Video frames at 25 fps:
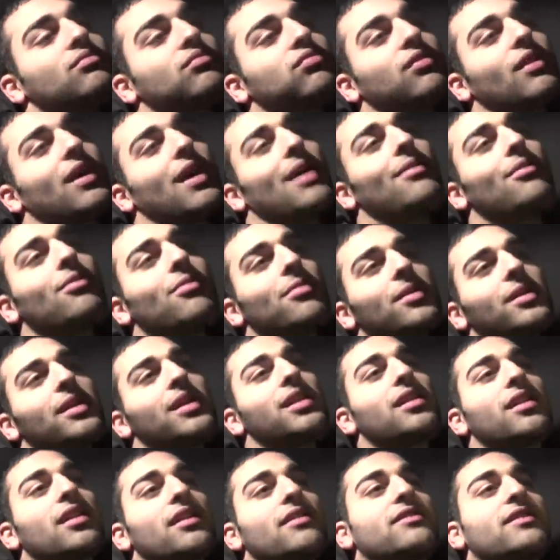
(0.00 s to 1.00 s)

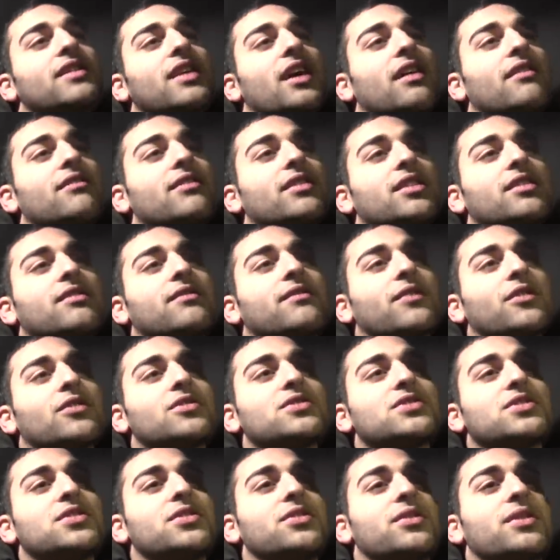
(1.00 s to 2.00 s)
probably lift heavy the
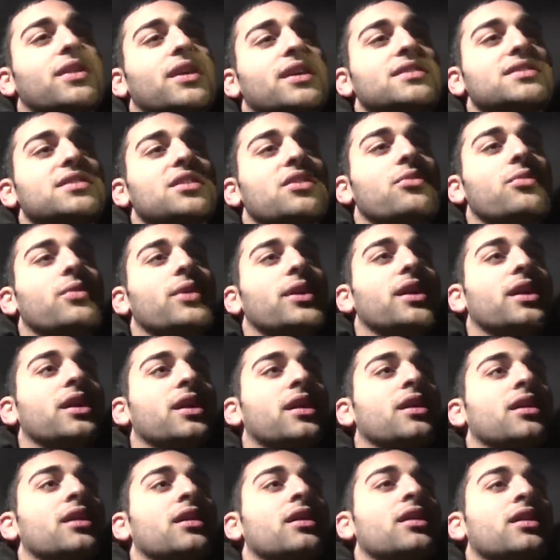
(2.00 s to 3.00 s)
first 2 days of the
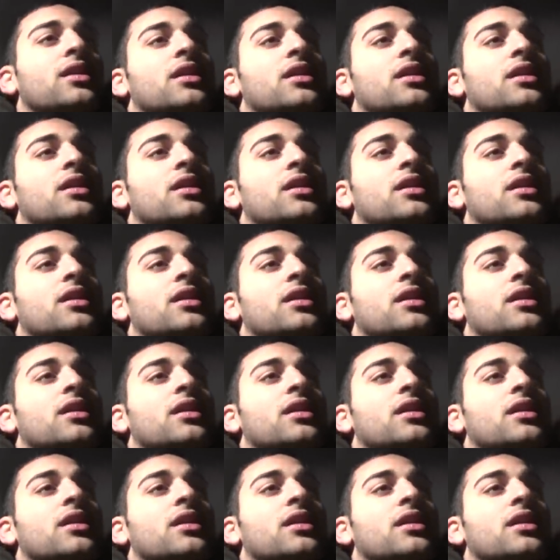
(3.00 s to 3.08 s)
week